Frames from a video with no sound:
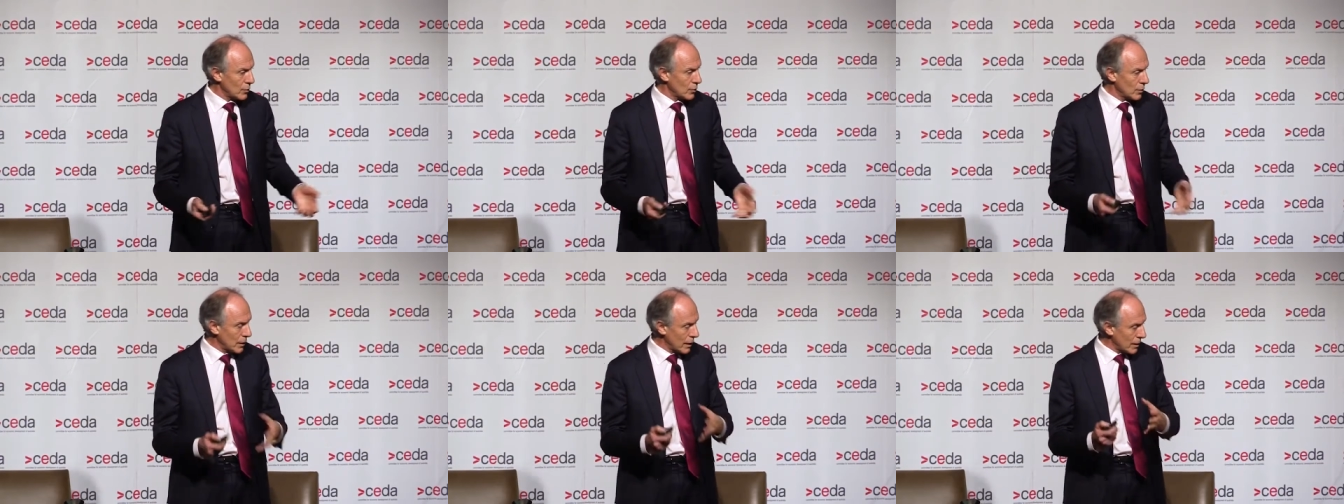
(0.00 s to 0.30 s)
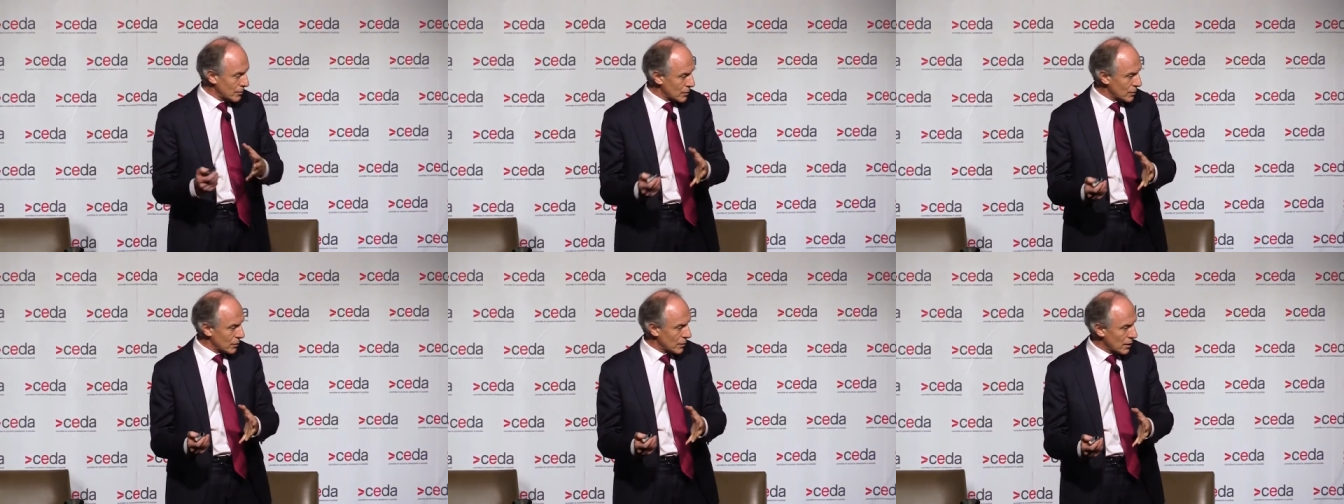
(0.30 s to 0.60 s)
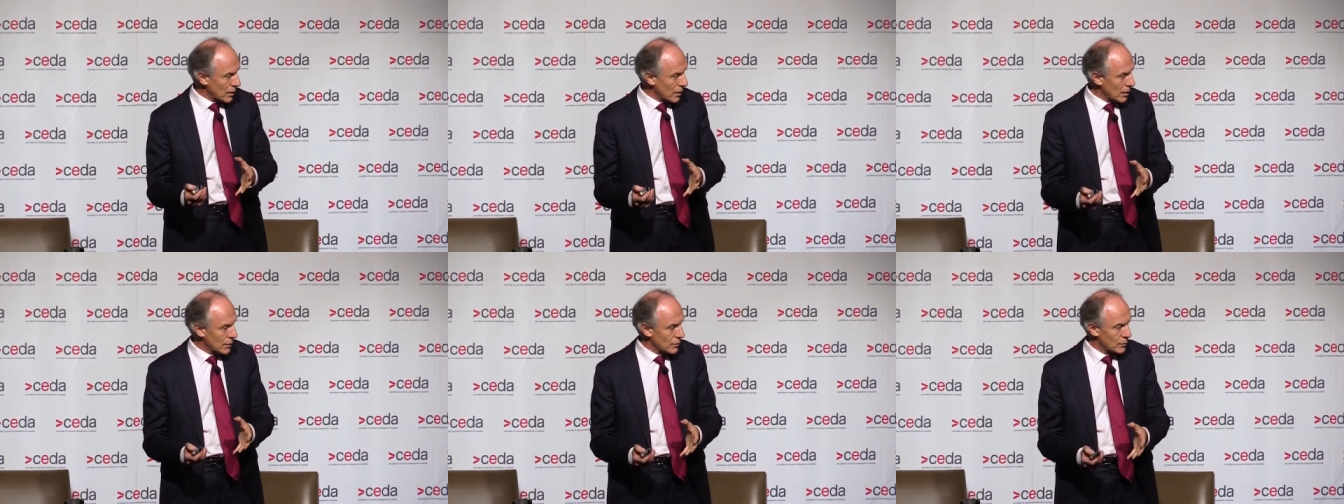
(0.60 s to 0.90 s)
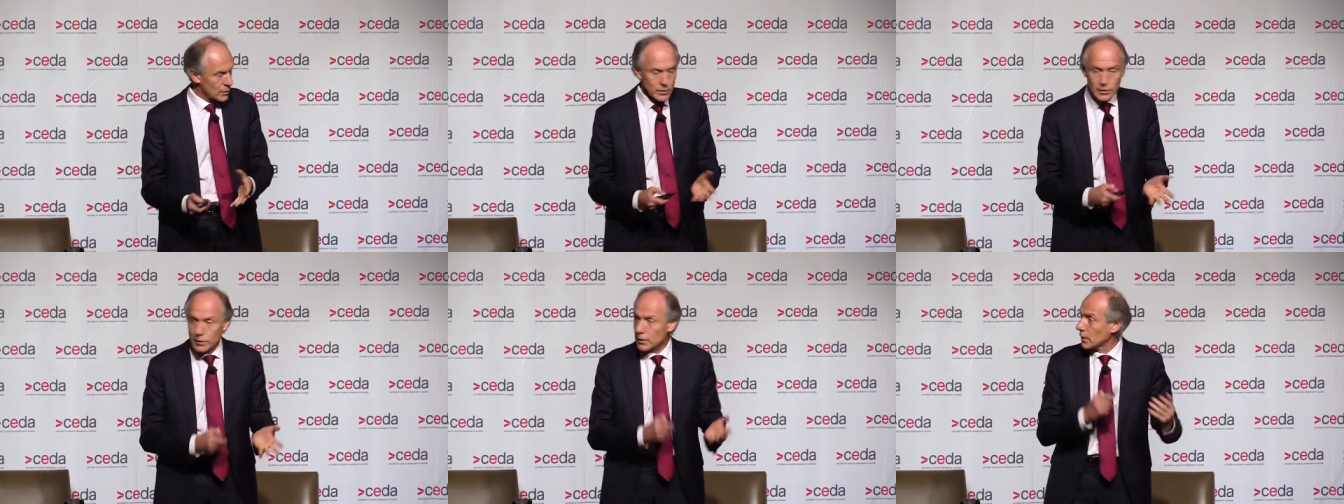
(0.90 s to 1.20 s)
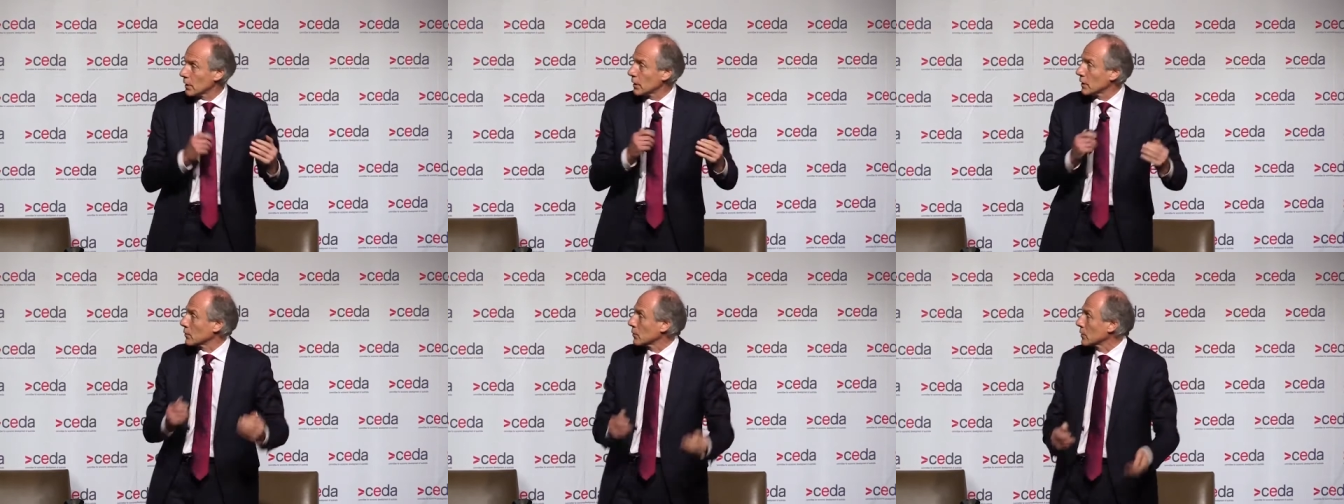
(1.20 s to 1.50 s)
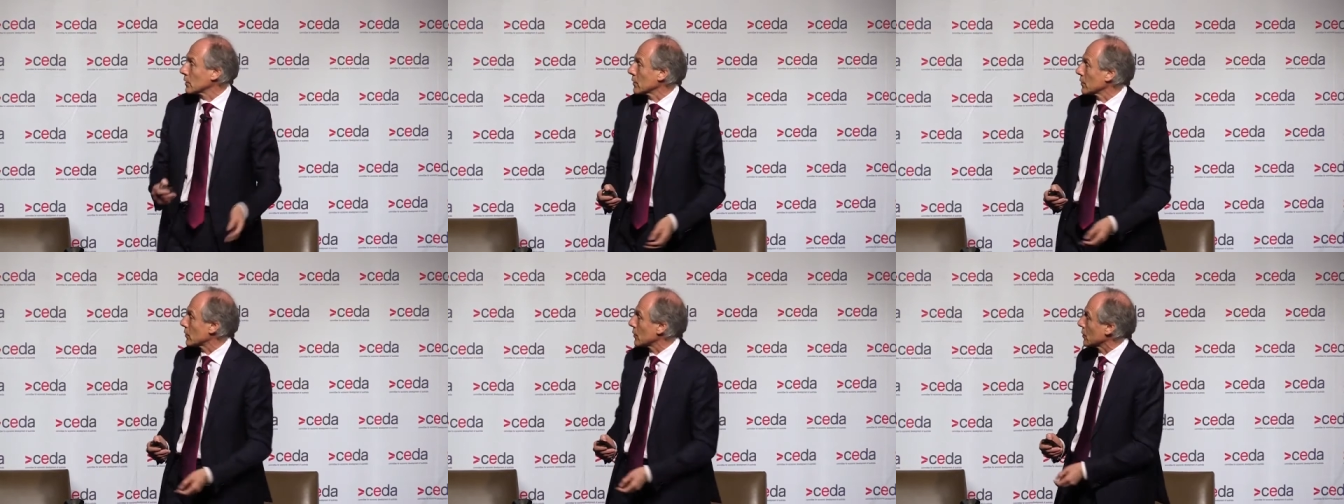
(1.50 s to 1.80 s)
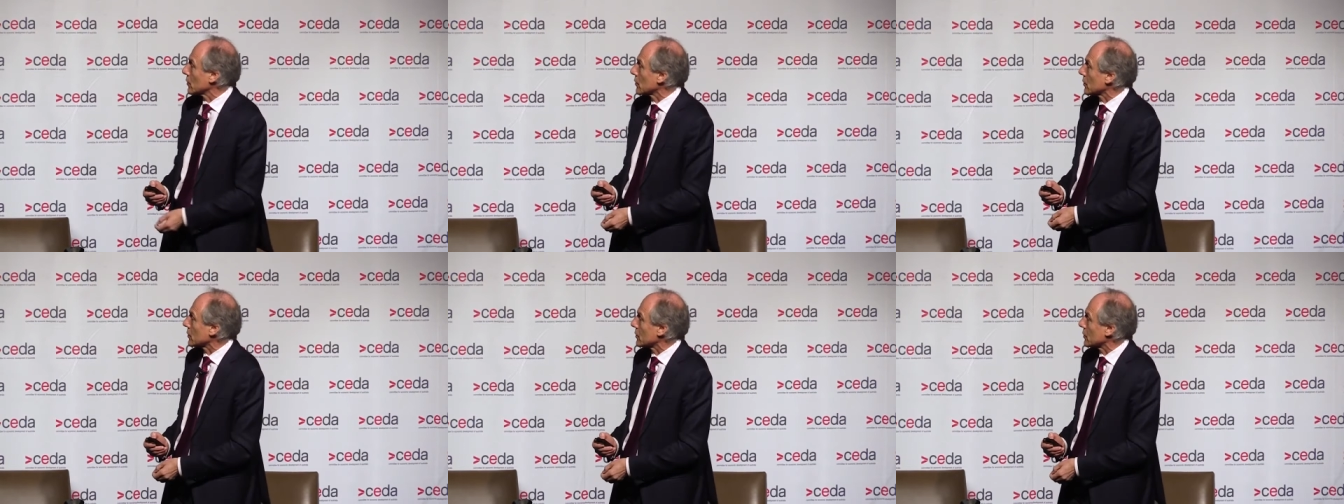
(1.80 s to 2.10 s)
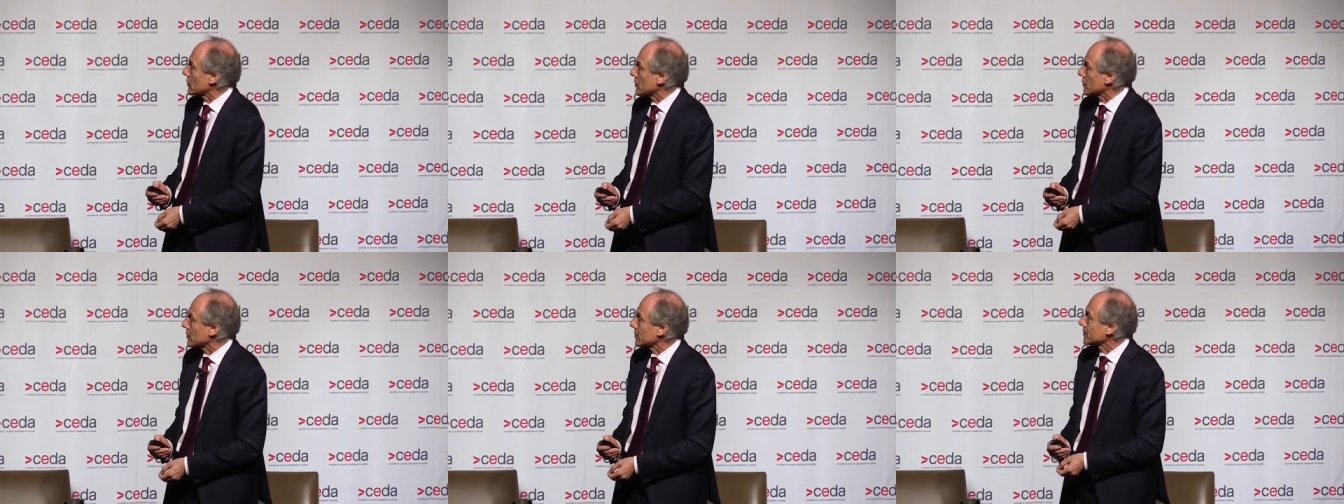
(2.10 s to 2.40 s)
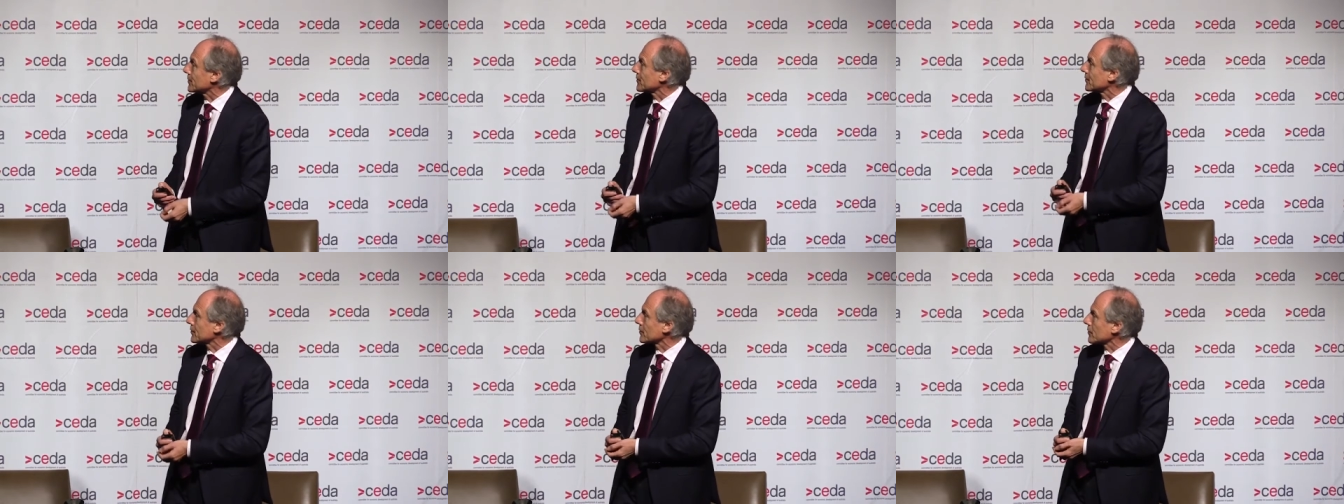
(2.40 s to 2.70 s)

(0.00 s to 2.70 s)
You capture the hydrogen and release the oxygen.